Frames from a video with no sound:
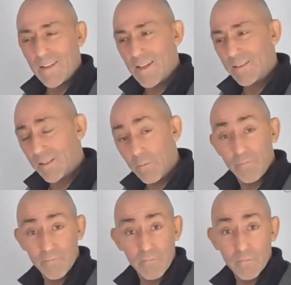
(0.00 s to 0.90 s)
And
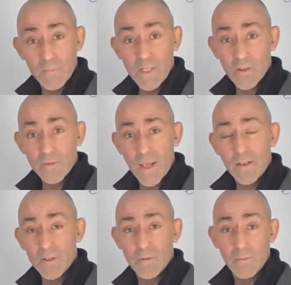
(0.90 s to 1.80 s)
some teachers
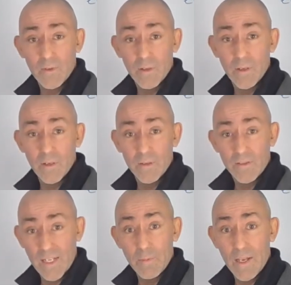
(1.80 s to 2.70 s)
manage to
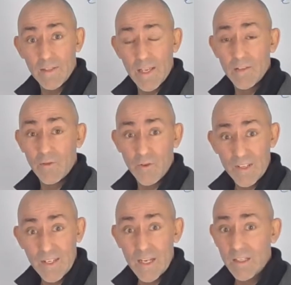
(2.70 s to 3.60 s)
stabilize that, so they're
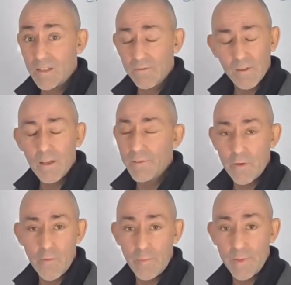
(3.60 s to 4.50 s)
sensitive, lovely
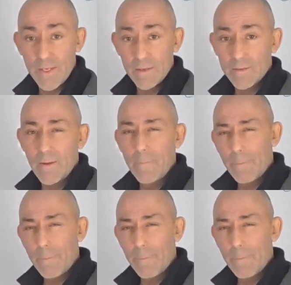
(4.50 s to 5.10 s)
human beings,